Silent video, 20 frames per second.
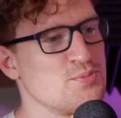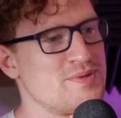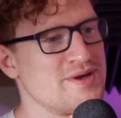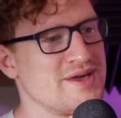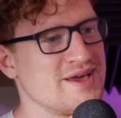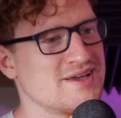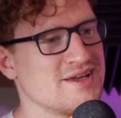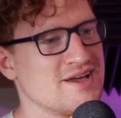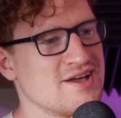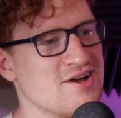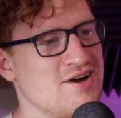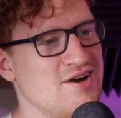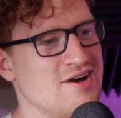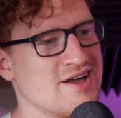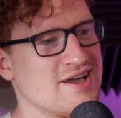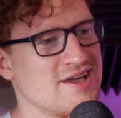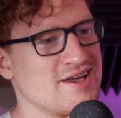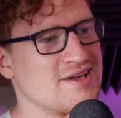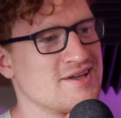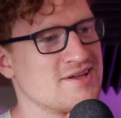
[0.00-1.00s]
big and
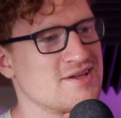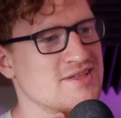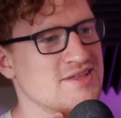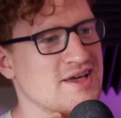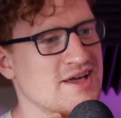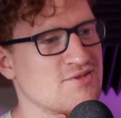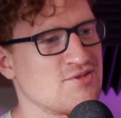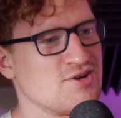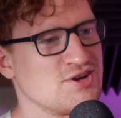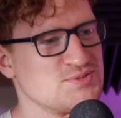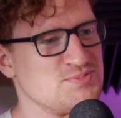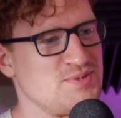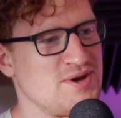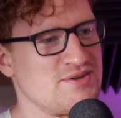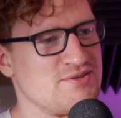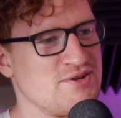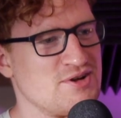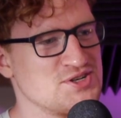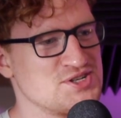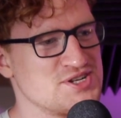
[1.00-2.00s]
can't get crushed by
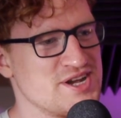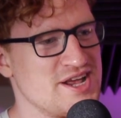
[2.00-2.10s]
their own oh.